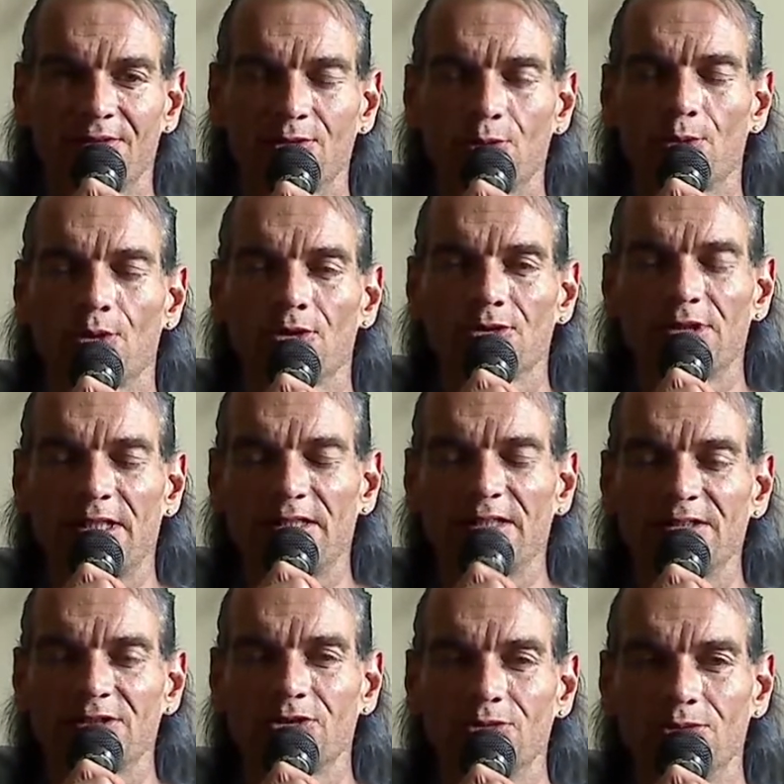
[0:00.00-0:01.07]
So we're all tied
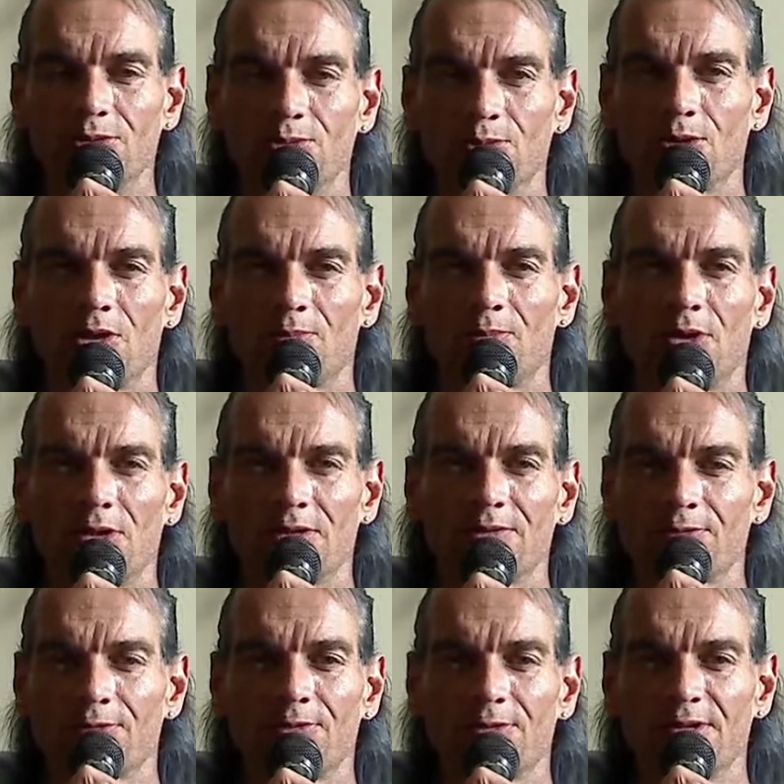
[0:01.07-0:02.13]
into. We're all part
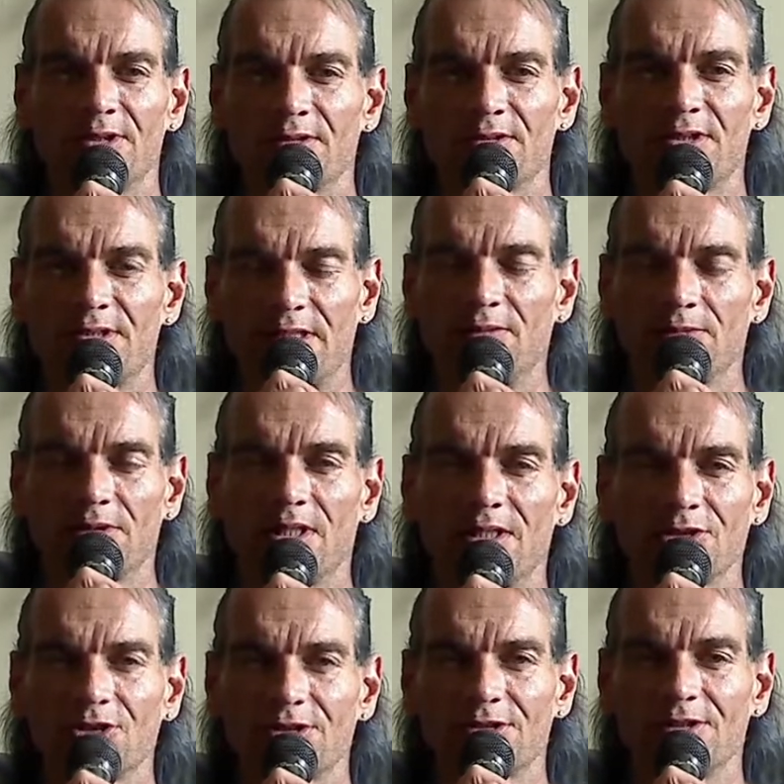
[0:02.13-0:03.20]
of the same
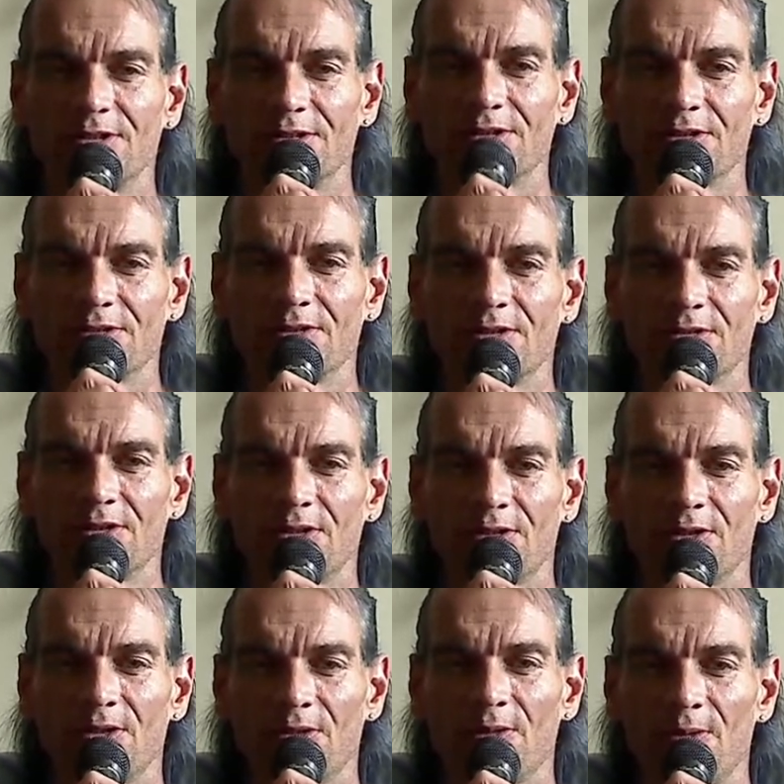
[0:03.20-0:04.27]
consciousness.
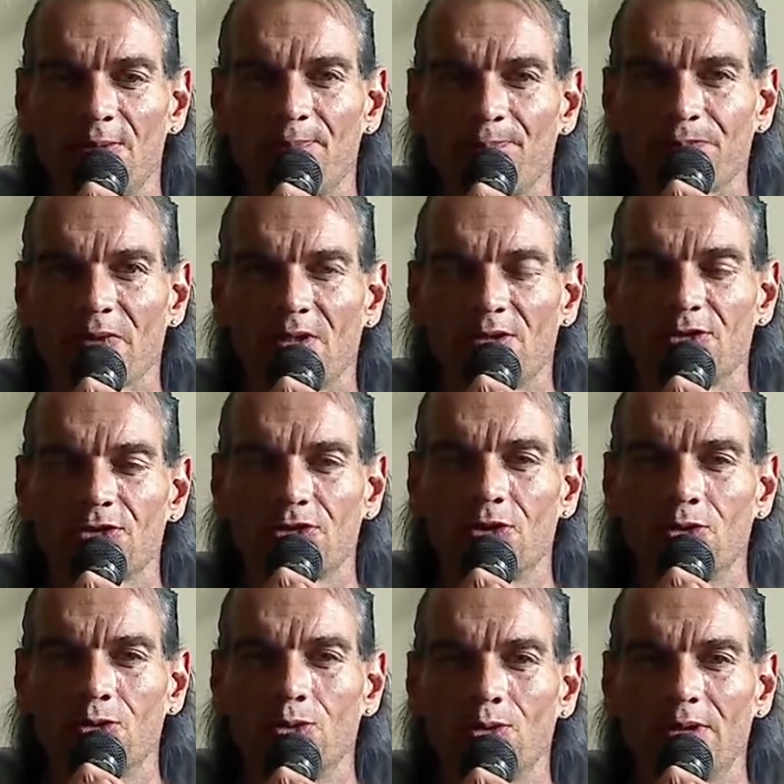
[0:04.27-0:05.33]

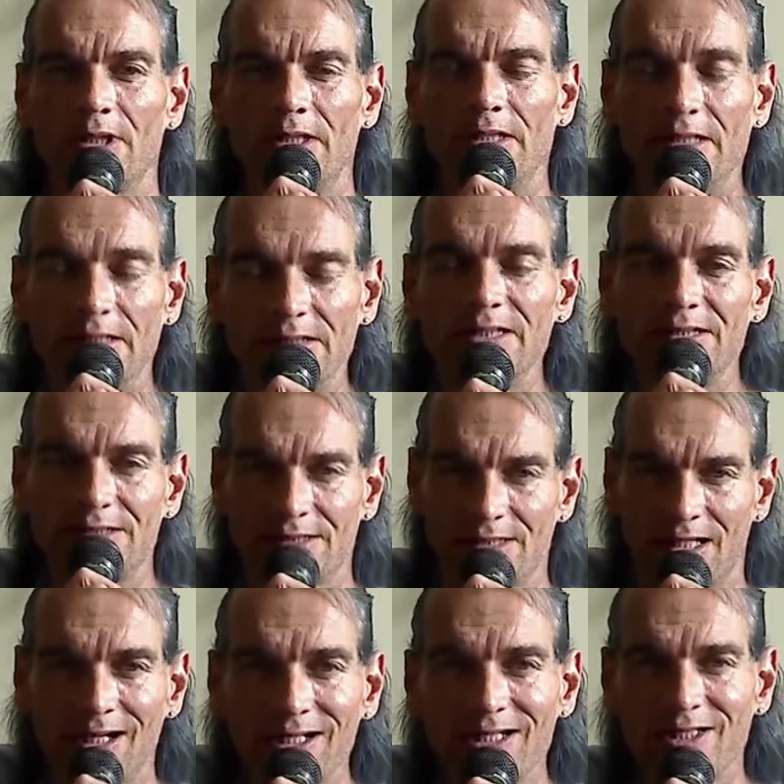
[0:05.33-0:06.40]
So in
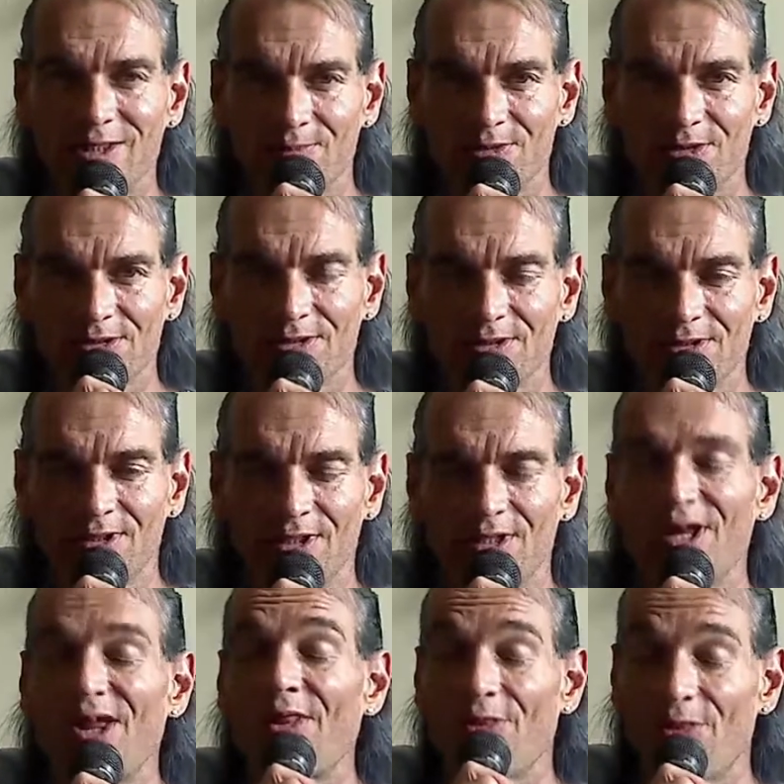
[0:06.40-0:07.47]
these times,
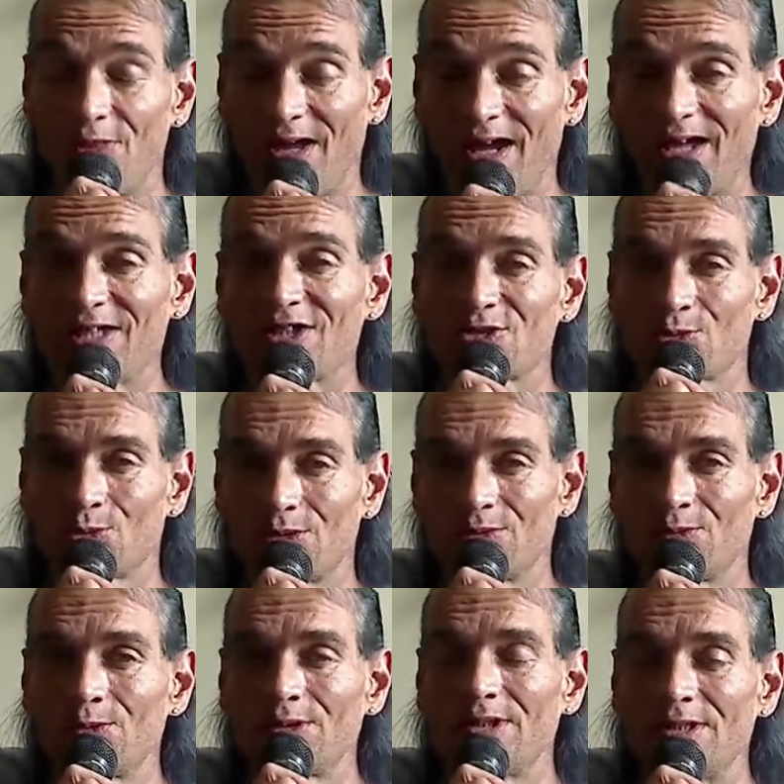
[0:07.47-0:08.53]
that's
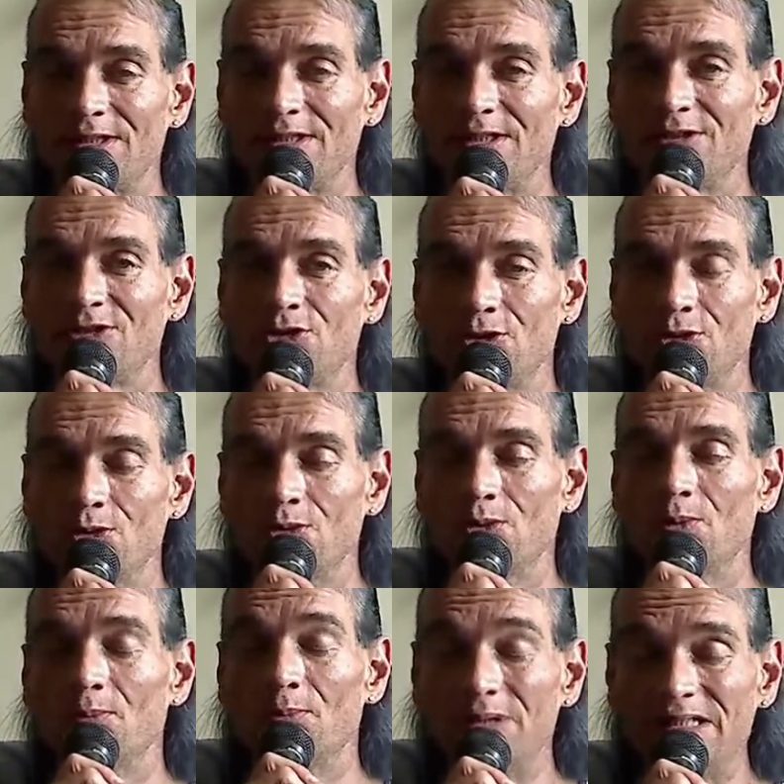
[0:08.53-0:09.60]
when we need
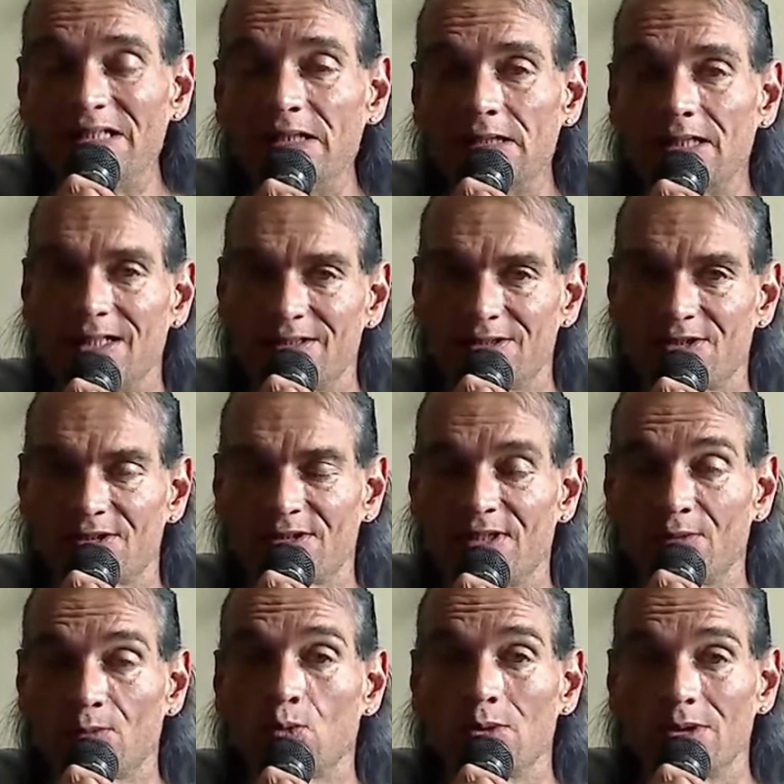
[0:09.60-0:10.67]
to be as
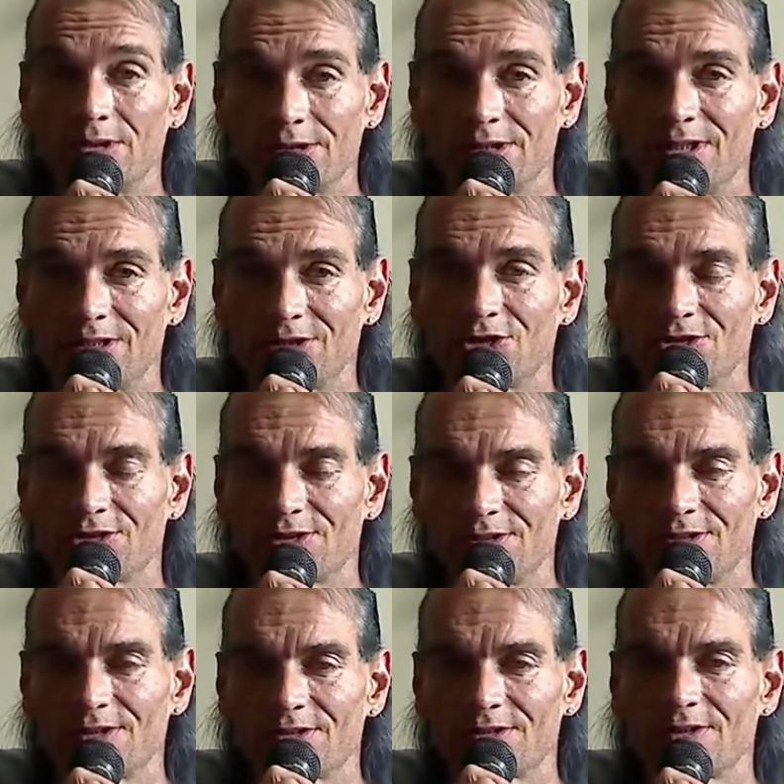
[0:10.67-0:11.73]
that one
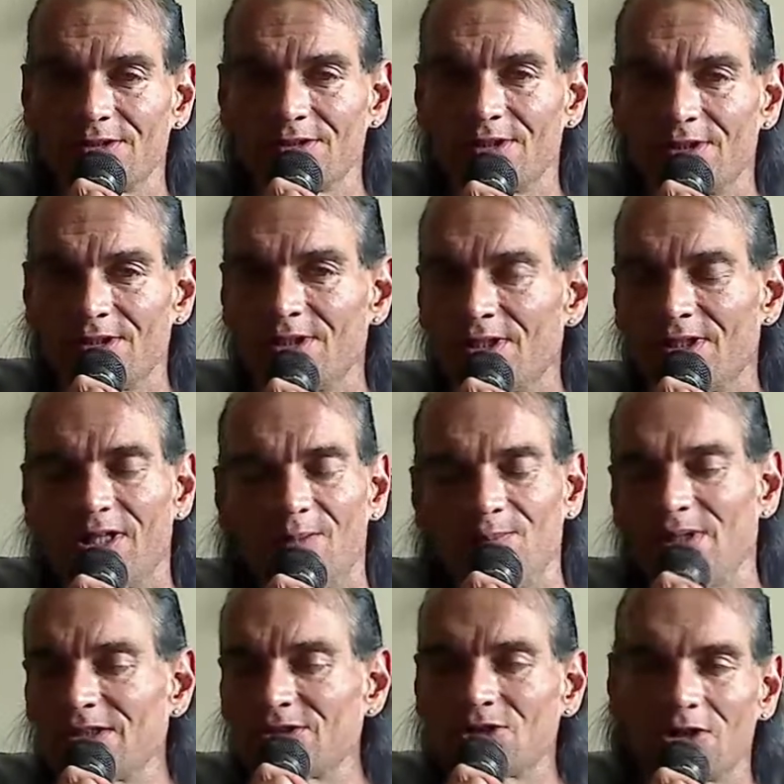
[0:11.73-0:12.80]
consciousness. I'm
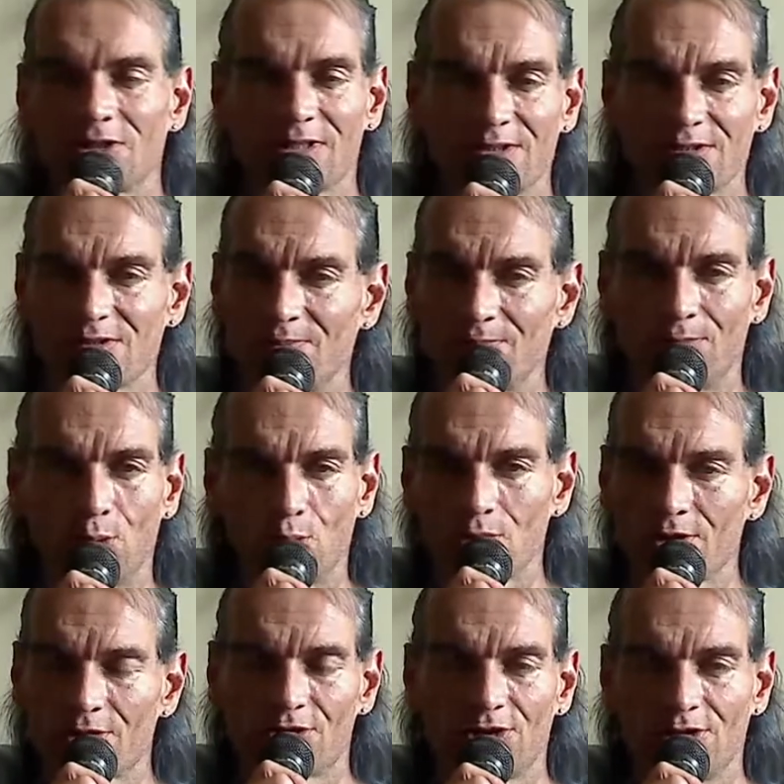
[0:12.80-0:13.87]
not talking some
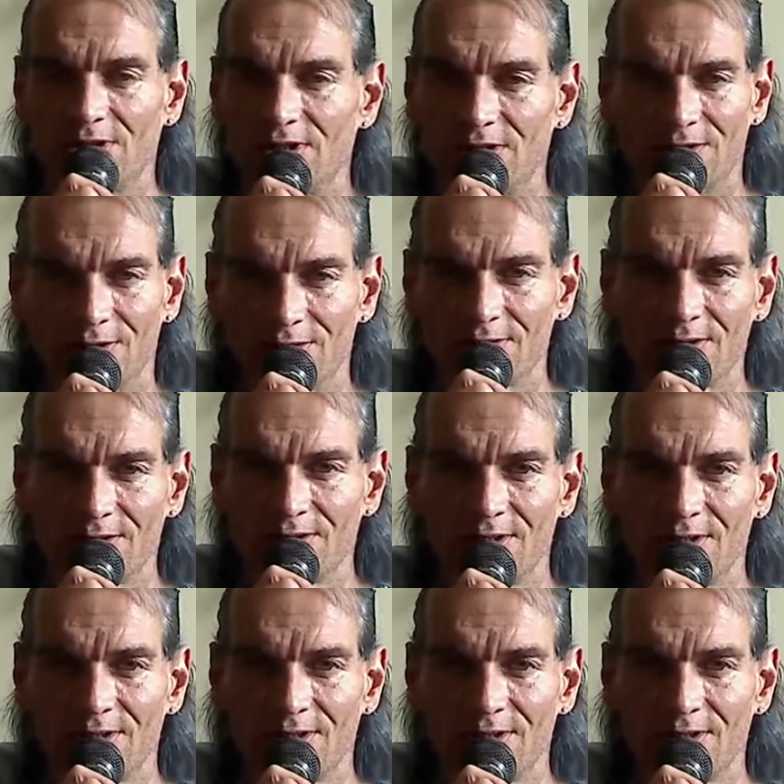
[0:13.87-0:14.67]
Borg shit here,